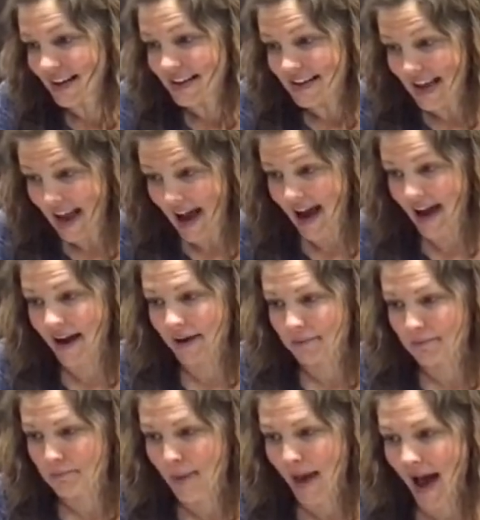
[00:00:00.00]
Yeah,
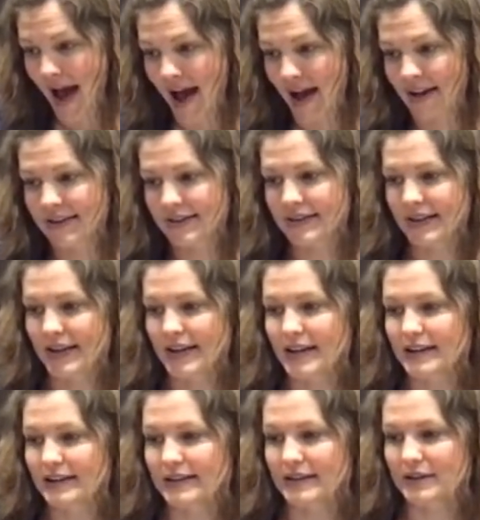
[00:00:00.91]
Matt
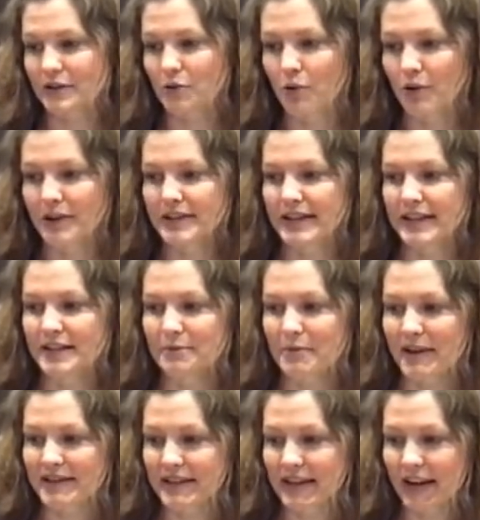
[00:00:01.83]
D says quarantine is
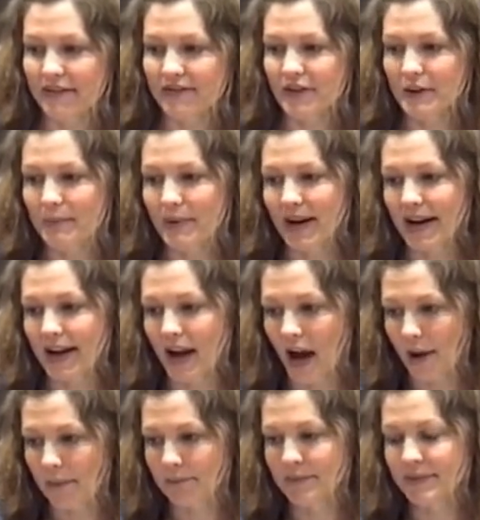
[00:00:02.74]
messing everybody
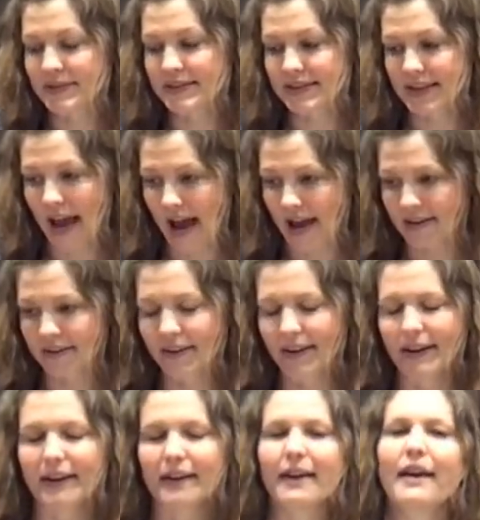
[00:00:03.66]
up,
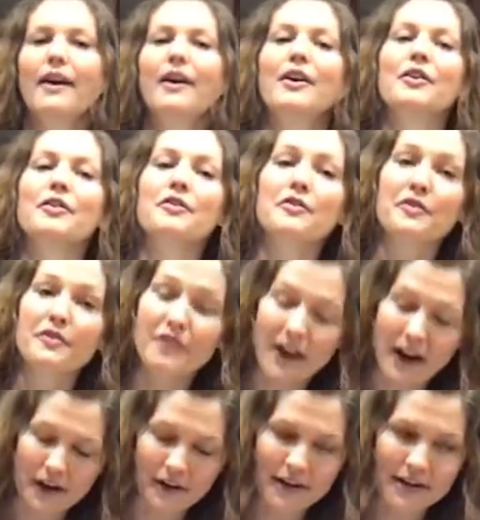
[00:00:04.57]
sadly.
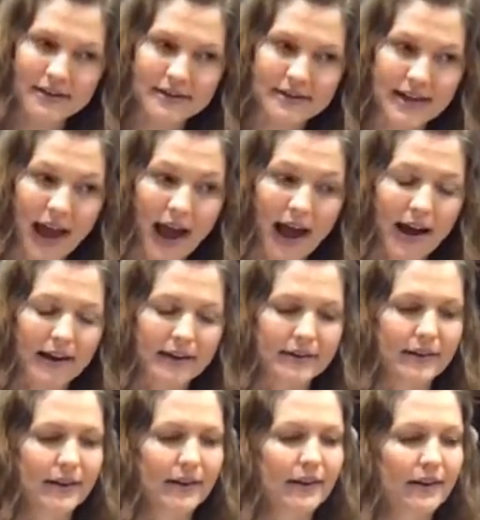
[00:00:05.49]
Very sad.
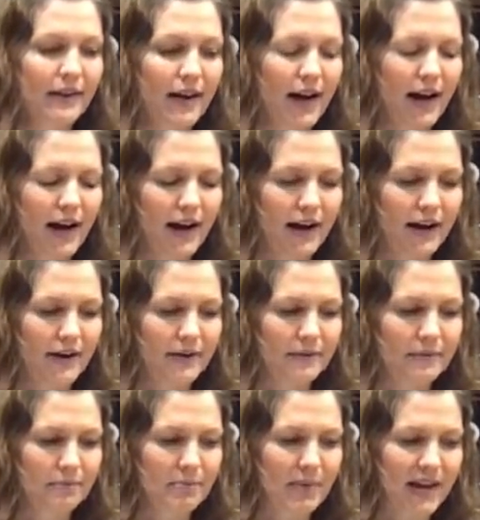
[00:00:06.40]

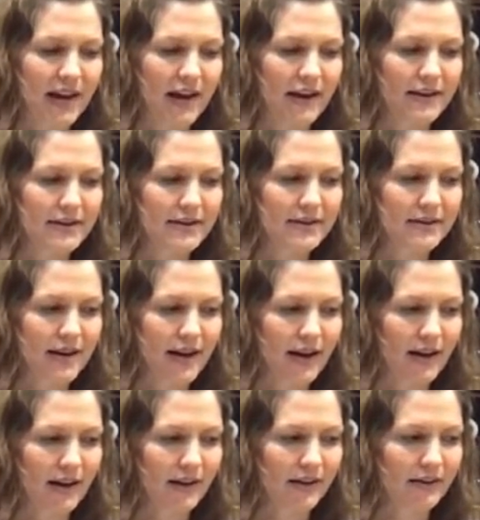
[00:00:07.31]
Because,
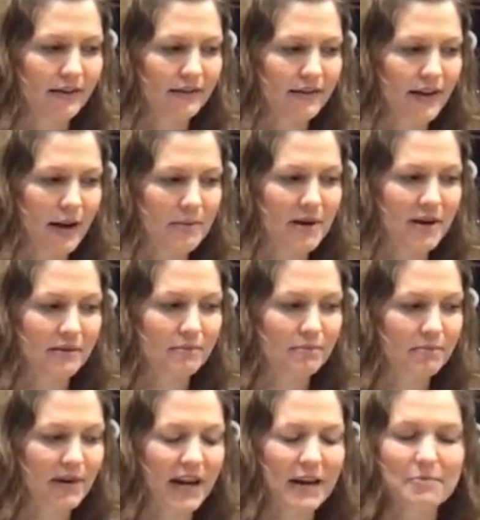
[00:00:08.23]
I mean,
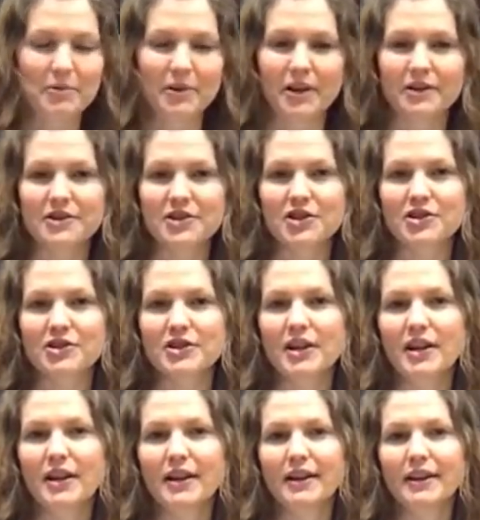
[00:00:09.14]
people are just
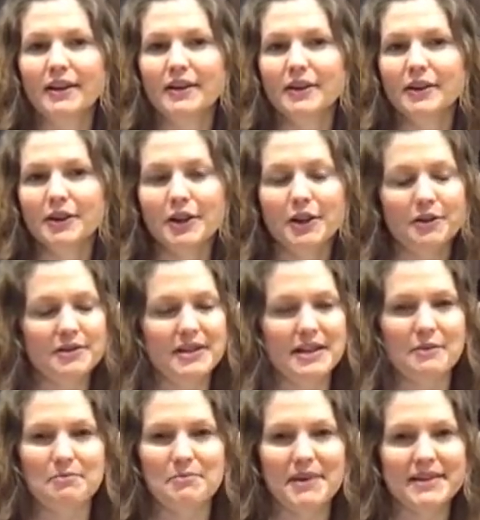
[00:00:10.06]

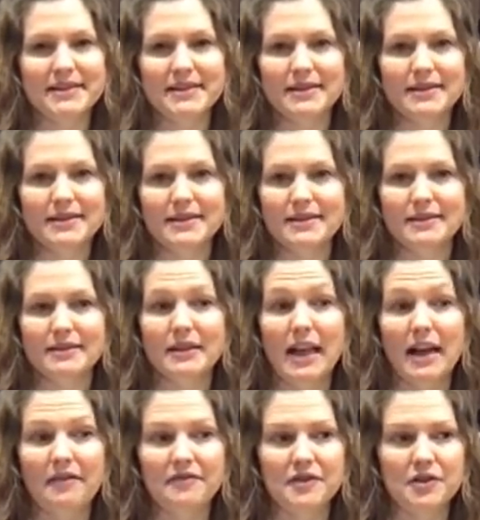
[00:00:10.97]
losing businesses
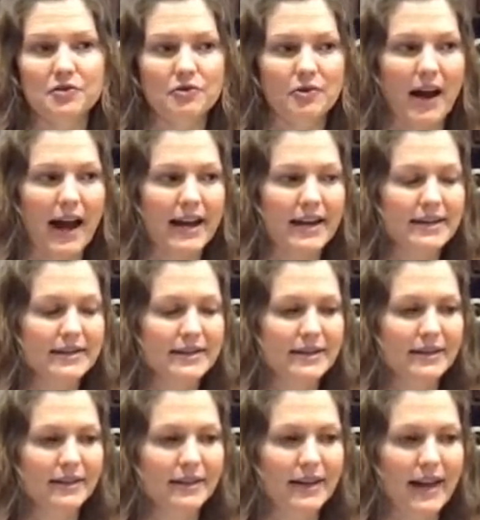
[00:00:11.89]
left and
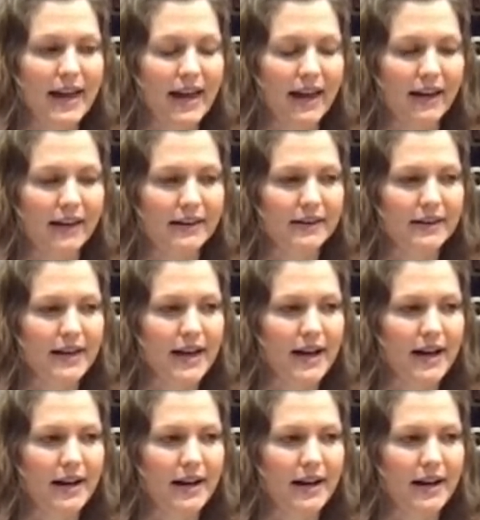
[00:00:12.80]
right, and,